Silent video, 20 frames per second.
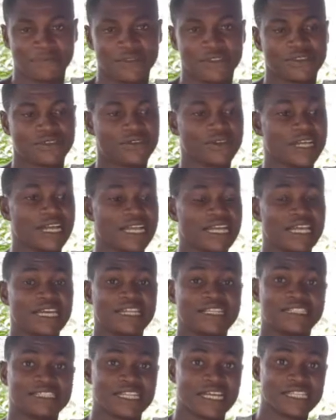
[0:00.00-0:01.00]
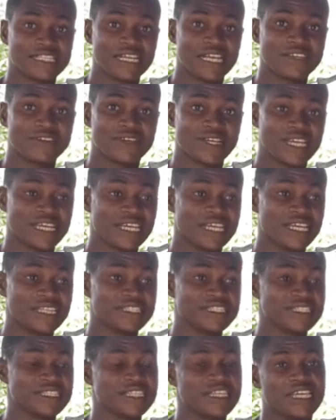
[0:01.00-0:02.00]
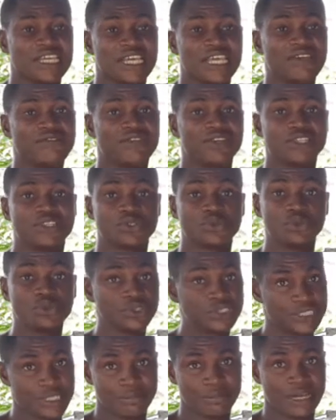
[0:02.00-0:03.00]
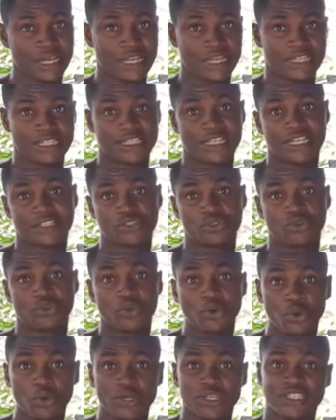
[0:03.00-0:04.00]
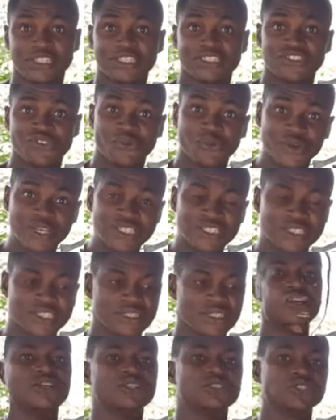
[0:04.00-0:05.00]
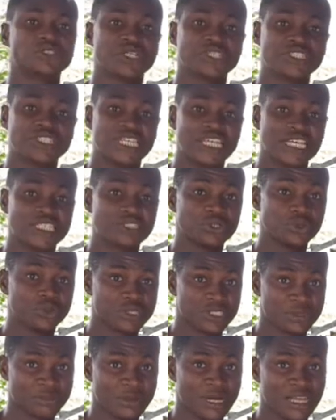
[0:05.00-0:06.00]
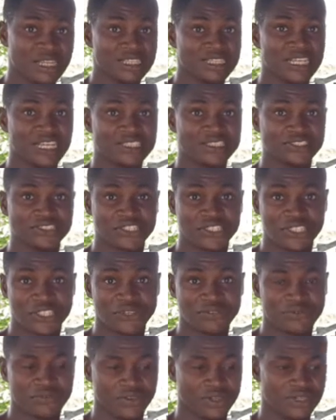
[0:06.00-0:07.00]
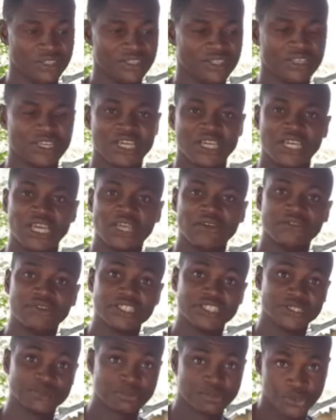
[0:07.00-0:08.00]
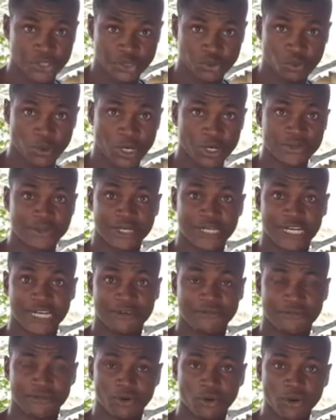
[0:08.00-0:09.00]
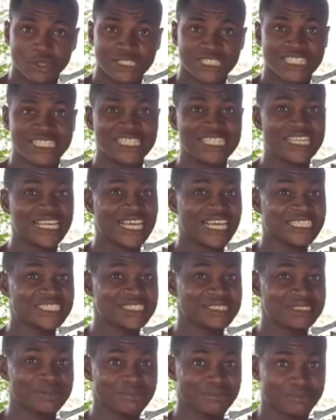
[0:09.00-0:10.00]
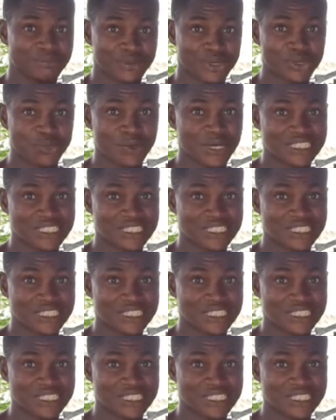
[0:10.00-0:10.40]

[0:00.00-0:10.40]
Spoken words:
You can get a starter, you can get, if it is Ultima, that you know it is rich, just get Ultima, that is chicken feed. If it is breed well you can afford, get breed well